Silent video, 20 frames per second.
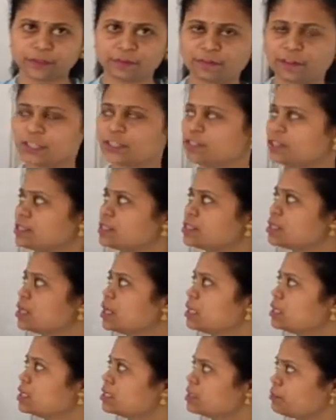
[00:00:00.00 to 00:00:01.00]
We are just
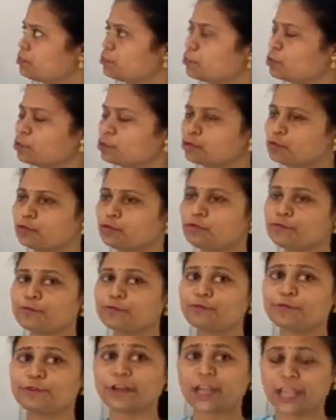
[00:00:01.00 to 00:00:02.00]
supposed
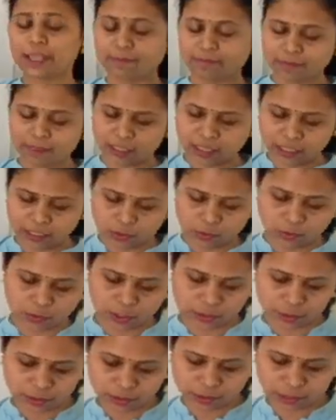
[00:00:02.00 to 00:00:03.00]
to frame the
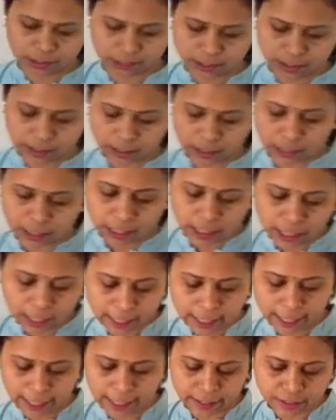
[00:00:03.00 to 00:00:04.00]
equations.
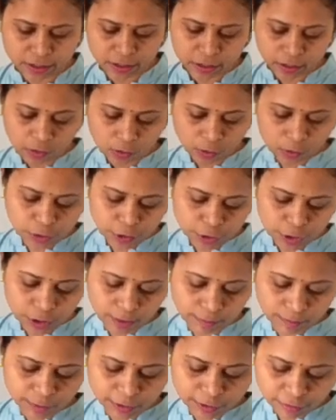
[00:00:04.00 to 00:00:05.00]
Next, question
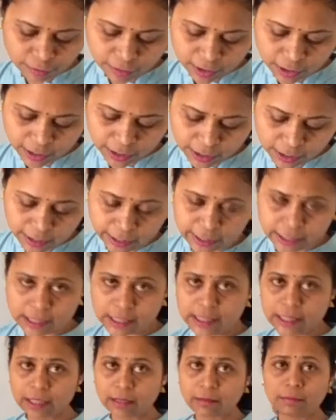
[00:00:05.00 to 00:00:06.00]
number 3
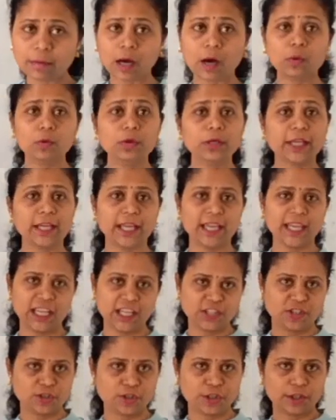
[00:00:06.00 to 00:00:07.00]
is about
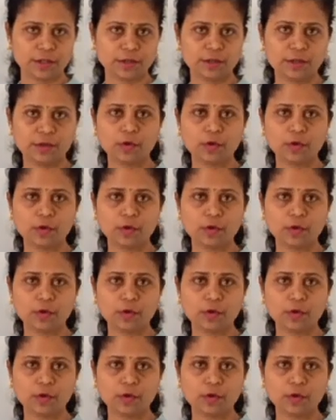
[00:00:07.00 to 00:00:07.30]
age.